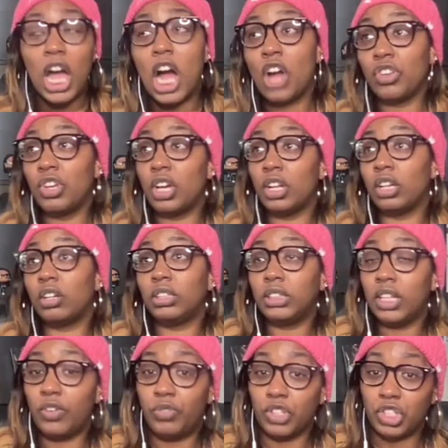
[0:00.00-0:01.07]
Are you going to go
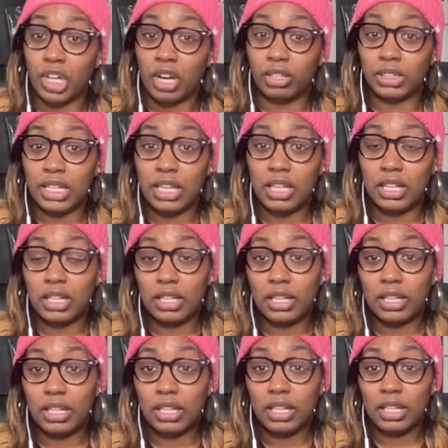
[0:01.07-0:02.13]
live with Charley?
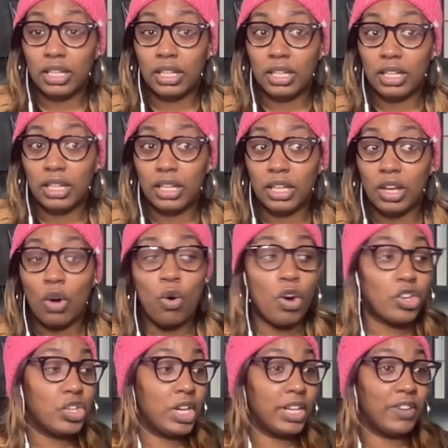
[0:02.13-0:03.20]
Or are
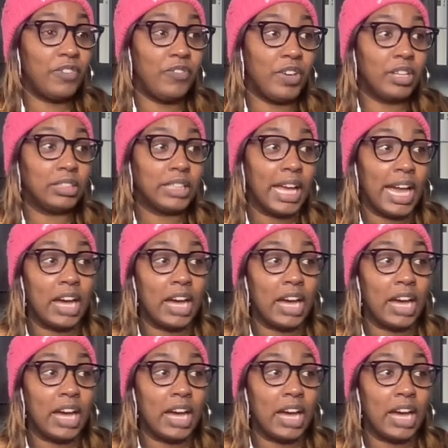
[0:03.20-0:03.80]
you going to feel like,